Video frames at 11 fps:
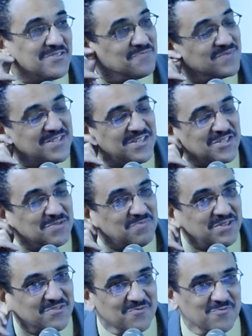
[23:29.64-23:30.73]
So it
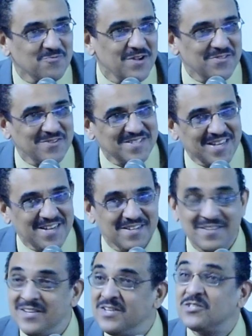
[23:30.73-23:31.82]
should be rather
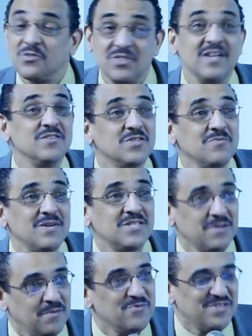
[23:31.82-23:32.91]
exciting. So thank you so
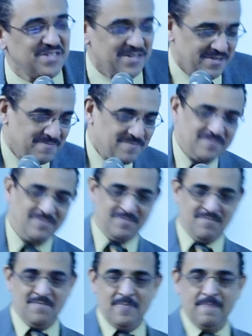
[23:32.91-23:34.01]
much. I appreciate it.